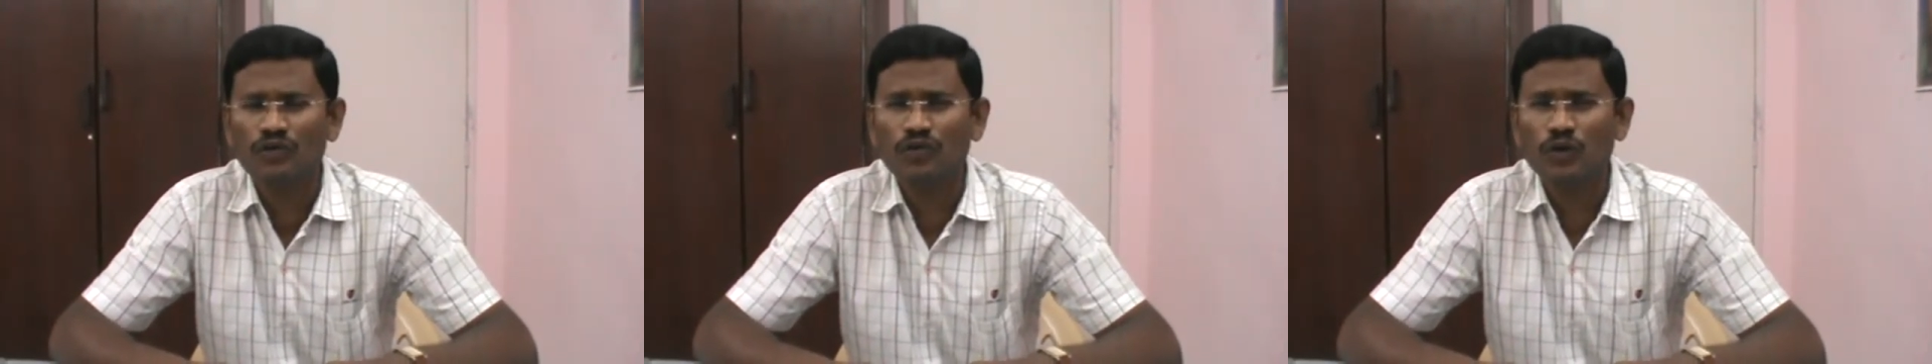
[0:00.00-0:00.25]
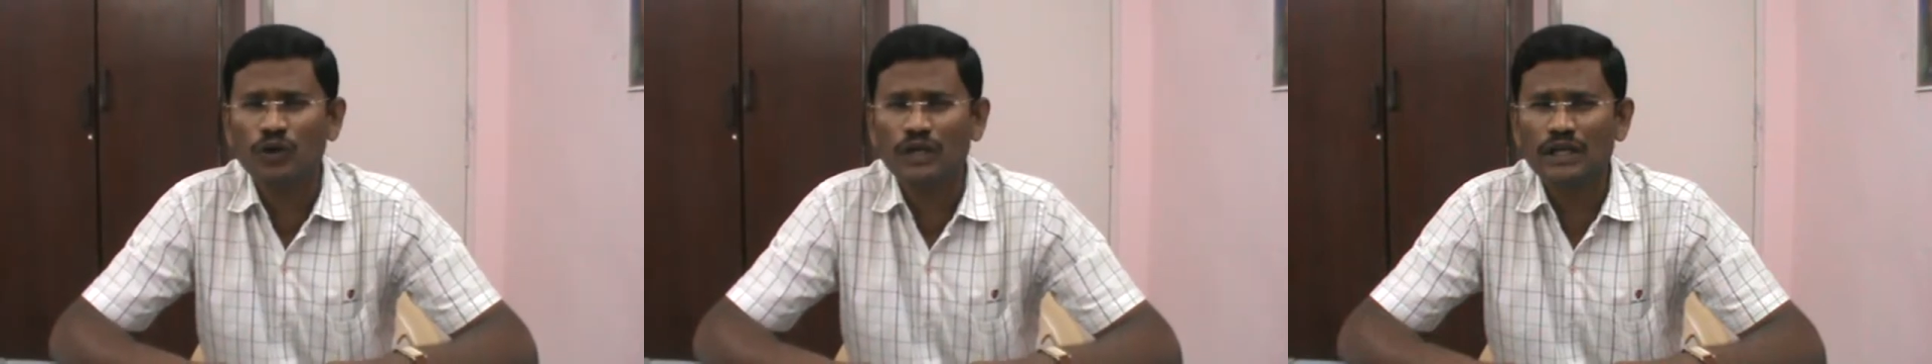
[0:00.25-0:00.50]

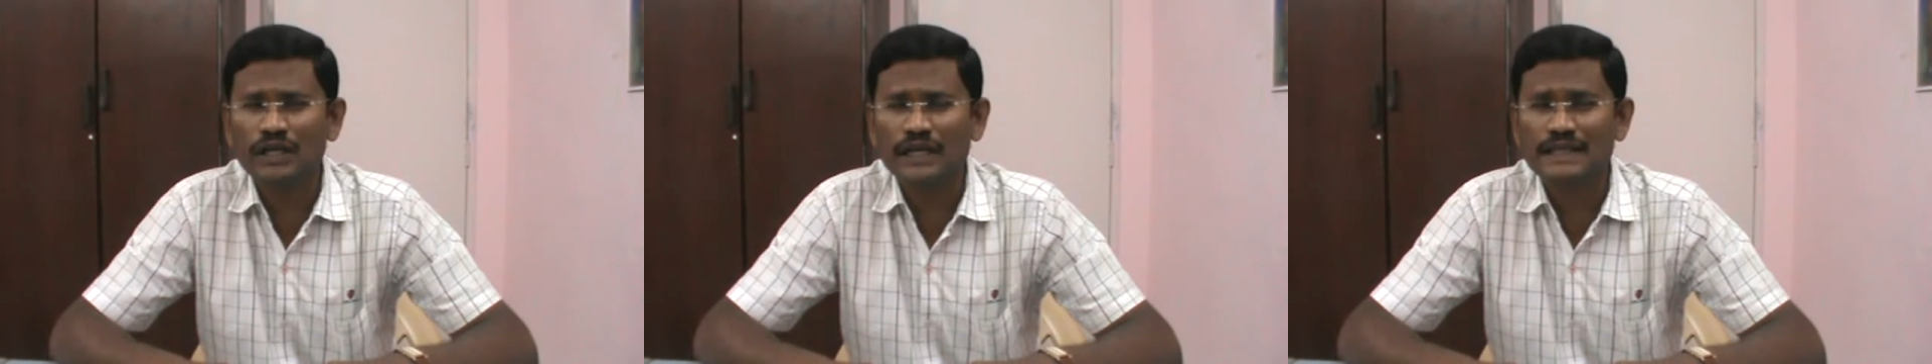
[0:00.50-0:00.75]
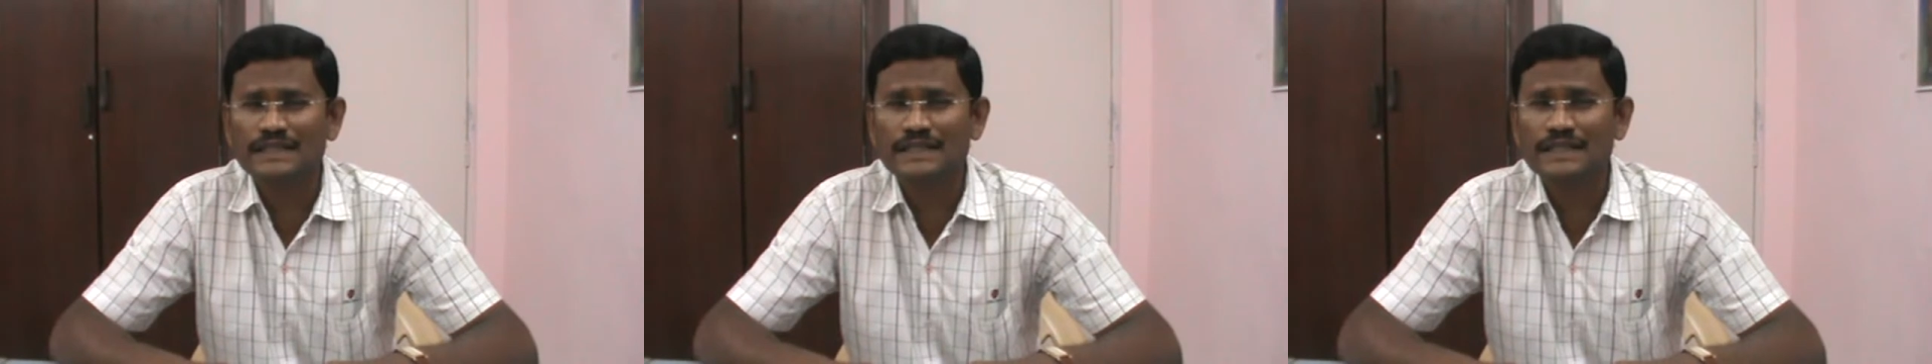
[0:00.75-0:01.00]

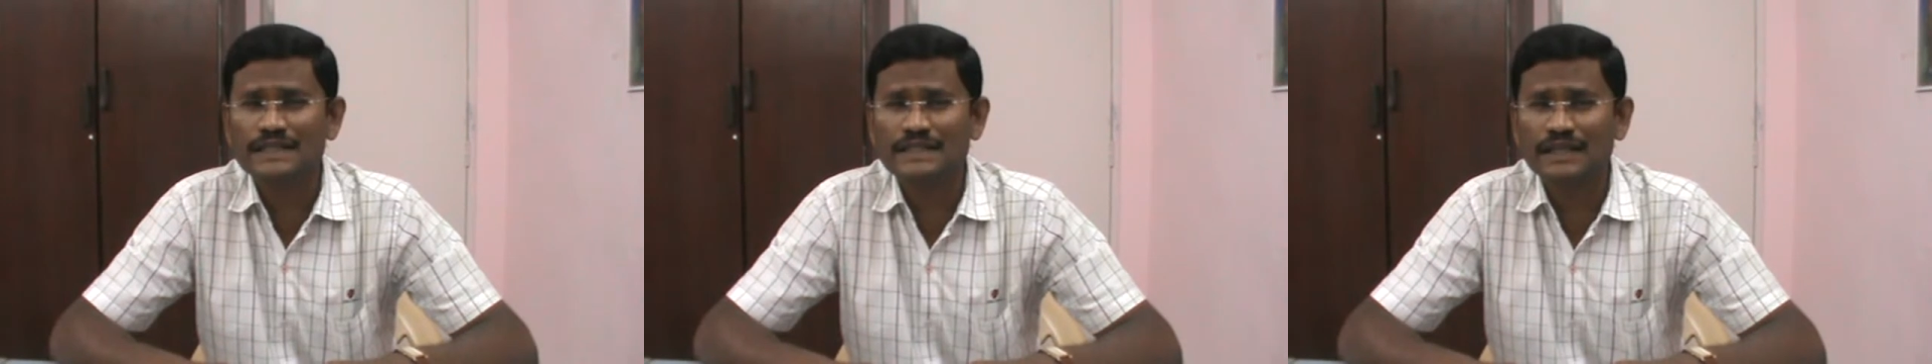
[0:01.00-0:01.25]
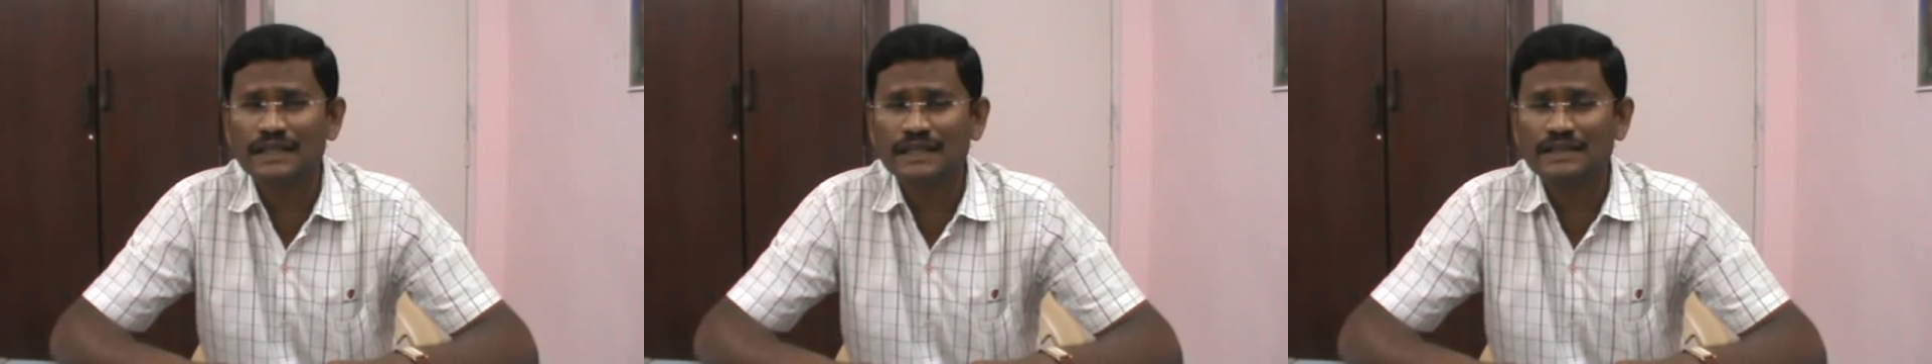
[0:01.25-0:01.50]
only a
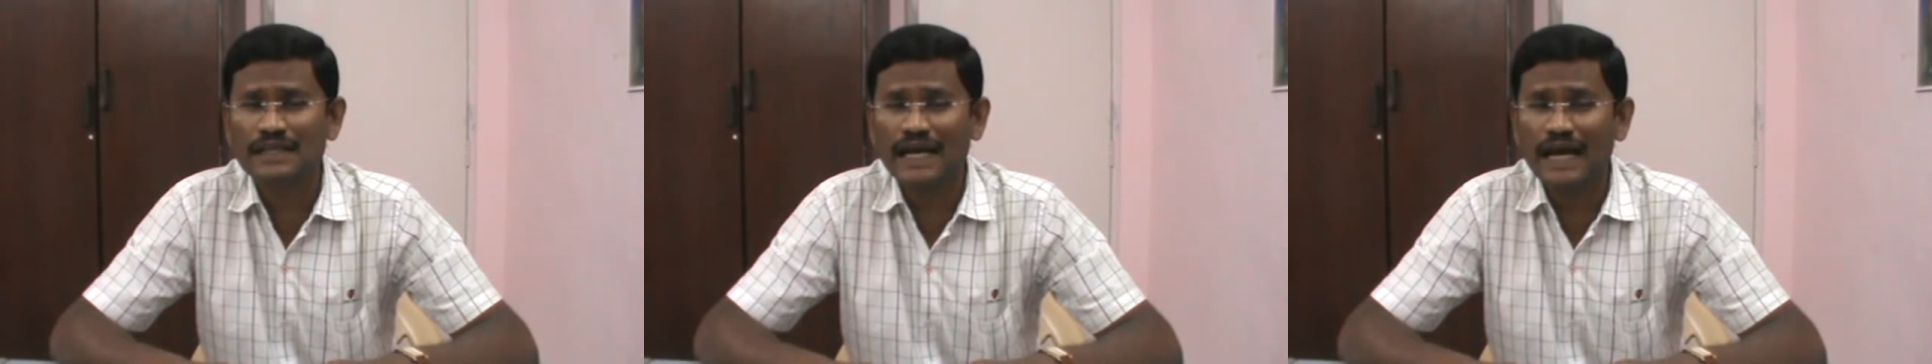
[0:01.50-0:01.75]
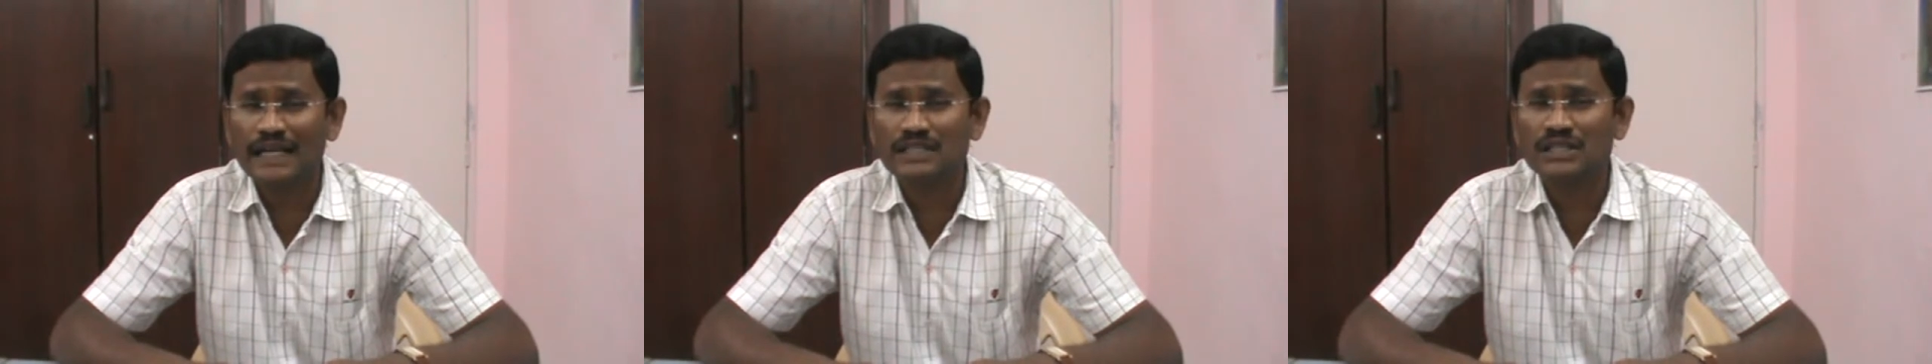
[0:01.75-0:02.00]
citizen is
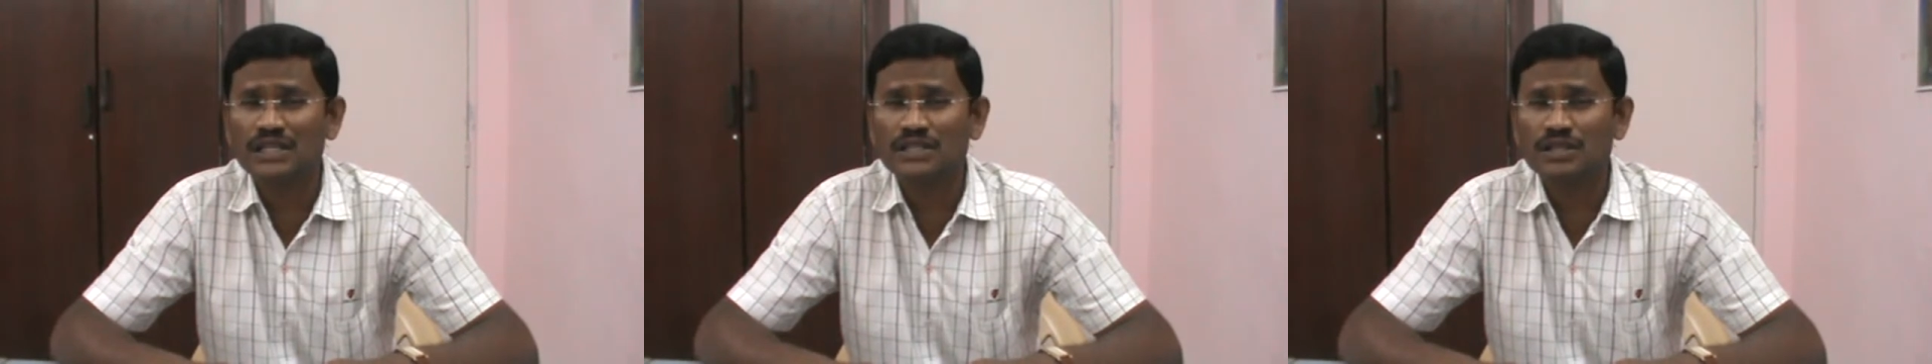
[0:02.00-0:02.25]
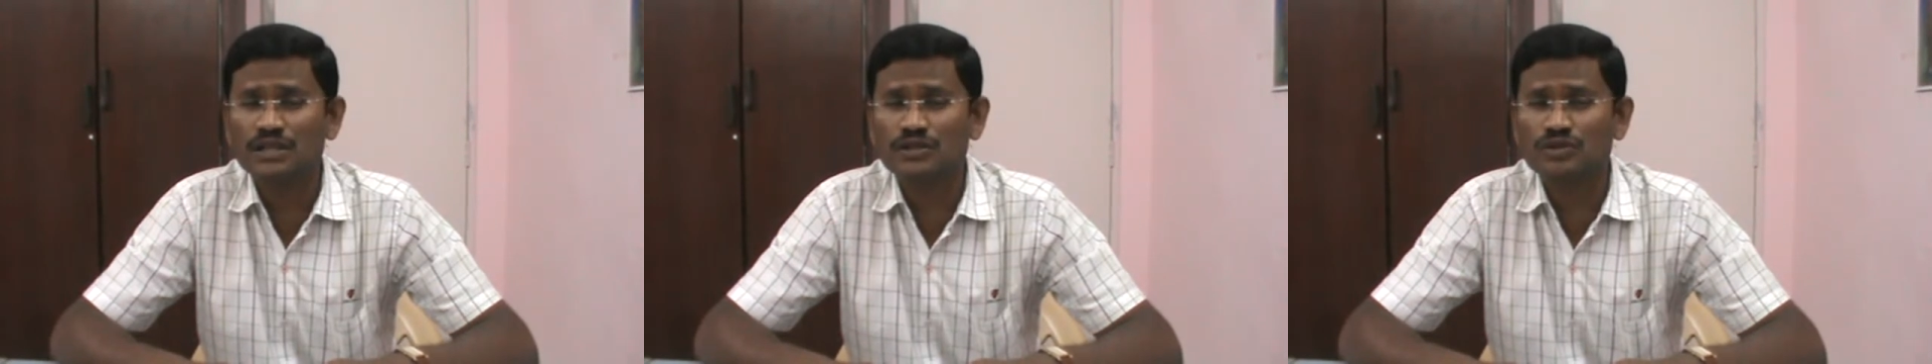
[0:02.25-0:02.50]

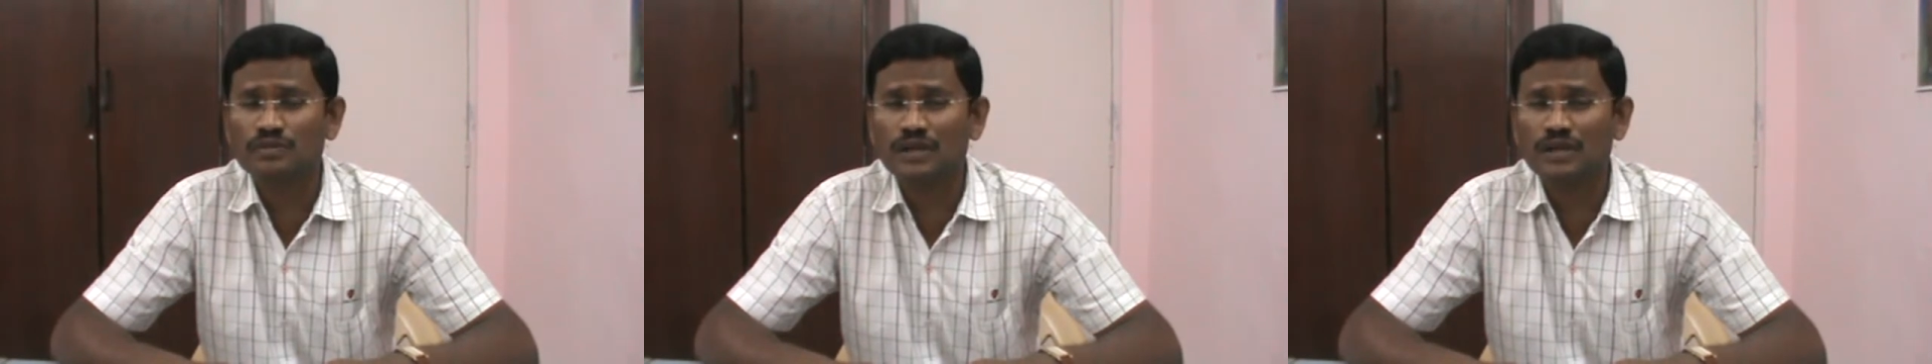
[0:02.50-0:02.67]
entitled to